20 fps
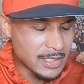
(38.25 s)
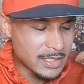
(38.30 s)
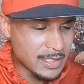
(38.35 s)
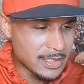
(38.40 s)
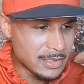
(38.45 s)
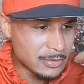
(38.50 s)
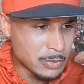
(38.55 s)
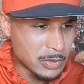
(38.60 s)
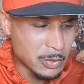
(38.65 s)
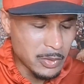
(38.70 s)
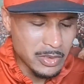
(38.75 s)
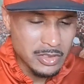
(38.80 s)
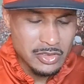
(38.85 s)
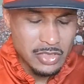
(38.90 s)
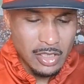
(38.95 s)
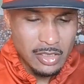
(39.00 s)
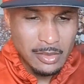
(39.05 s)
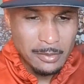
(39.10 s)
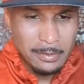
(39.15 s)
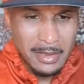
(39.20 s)
And we
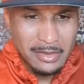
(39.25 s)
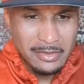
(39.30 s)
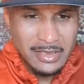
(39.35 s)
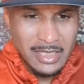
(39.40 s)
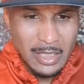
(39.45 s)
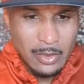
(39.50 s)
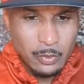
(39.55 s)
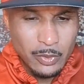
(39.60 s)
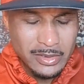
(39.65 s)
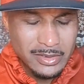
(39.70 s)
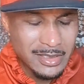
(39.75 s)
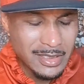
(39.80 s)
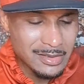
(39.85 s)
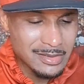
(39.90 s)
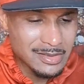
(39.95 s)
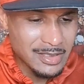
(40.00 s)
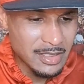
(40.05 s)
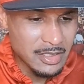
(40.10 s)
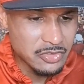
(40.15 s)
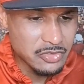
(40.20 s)
want to talk about that, what
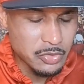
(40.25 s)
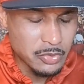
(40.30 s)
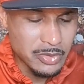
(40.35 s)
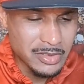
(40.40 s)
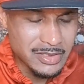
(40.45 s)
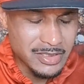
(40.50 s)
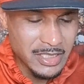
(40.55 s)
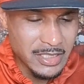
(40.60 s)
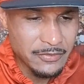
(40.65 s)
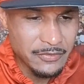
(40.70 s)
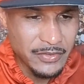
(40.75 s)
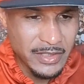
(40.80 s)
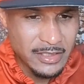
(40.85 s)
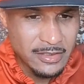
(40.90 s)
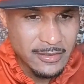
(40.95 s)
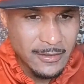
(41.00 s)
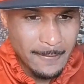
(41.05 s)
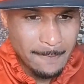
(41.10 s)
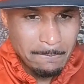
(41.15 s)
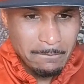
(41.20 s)
that does to a
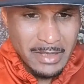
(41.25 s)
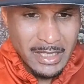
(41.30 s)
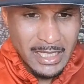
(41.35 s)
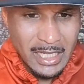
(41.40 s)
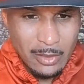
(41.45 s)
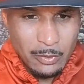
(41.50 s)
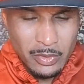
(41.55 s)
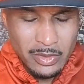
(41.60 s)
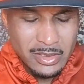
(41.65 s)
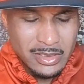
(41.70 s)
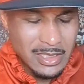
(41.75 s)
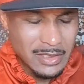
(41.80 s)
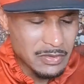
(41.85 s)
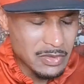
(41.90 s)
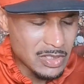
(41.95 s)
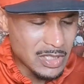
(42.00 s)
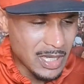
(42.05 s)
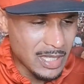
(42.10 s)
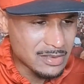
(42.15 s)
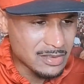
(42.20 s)
defense. And I want to
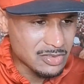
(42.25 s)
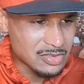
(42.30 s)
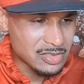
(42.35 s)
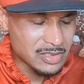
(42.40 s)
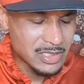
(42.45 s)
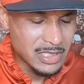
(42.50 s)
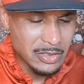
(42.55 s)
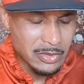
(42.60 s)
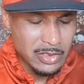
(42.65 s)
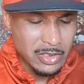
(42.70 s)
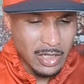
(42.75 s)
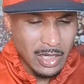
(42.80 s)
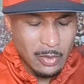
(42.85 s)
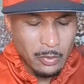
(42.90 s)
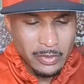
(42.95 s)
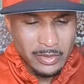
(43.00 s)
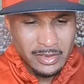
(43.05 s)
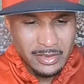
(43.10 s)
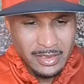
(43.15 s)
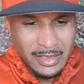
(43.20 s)
give you guys a scenario.
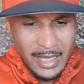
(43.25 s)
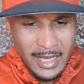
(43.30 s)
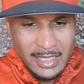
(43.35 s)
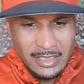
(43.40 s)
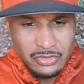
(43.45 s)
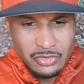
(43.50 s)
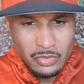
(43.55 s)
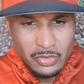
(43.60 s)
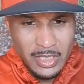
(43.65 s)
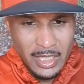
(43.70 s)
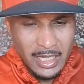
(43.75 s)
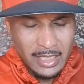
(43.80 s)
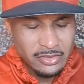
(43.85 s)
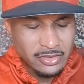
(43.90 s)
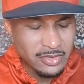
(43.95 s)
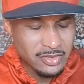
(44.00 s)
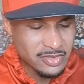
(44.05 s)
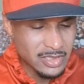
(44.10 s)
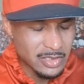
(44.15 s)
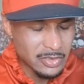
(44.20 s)
I want to ask you
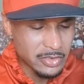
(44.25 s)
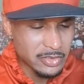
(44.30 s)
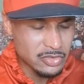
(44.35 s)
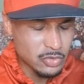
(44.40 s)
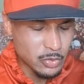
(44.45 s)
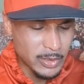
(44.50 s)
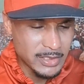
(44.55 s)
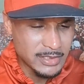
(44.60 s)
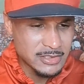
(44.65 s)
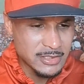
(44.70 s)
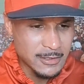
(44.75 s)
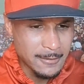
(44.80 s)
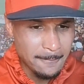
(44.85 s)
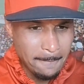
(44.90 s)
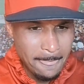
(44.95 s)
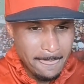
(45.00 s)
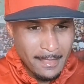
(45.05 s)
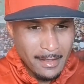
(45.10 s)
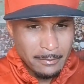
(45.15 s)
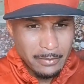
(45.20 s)
guys a serious
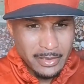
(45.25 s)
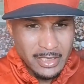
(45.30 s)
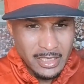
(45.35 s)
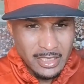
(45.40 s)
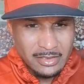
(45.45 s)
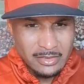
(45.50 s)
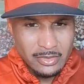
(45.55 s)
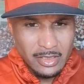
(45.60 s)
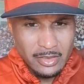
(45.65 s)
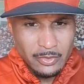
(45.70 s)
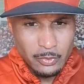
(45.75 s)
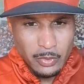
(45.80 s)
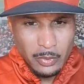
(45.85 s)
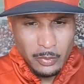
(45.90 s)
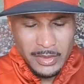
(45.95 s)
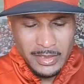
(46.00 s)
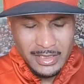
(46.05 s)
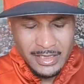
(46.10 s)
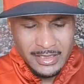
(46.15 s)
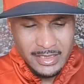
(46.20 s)
question because
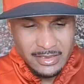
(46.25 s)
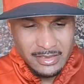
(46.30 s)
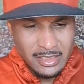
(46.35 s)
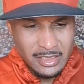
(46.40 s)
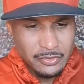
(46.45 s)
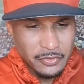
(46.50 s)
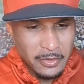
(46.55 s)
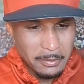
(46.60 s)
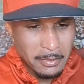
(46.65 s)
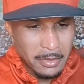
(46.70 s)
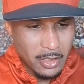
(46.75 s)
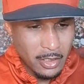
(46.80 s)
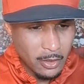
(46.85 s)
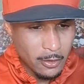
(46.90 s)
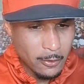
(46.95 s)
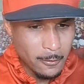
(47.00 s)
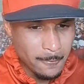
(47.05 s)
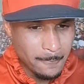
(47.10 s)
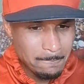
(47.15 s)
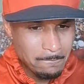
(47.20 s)
when we look at this from a
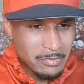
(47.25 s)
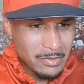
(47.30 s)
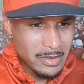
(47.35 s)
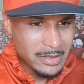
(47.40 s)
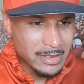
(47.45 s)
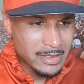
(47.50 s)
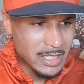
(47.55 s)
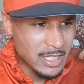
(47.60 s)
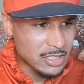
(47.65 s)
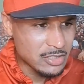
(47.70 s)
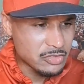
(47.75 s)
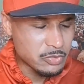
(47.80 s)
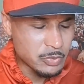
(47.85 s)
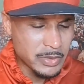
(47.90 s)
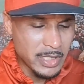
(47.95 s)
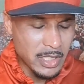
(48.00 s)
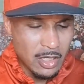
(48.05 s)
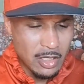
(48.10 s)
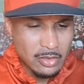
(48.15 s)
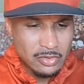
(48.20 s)
whole, yes,
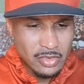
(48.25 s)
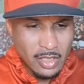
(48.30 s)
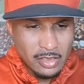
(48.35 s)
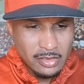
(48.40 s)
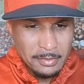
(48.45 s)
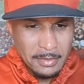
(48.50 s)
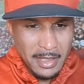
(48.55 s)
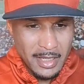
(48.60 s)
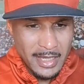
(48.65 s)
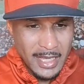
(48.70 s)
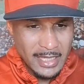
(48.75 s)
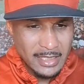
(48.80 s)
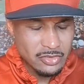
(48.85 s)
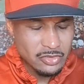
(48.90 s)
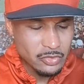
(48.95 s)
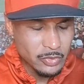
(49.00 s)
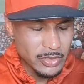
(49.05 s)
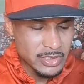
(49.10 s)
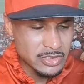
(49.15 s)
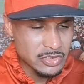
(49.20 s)
we all talked about
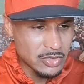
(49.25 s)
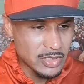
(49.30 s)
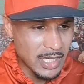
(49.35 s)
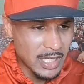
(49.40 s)
Alex Grinch.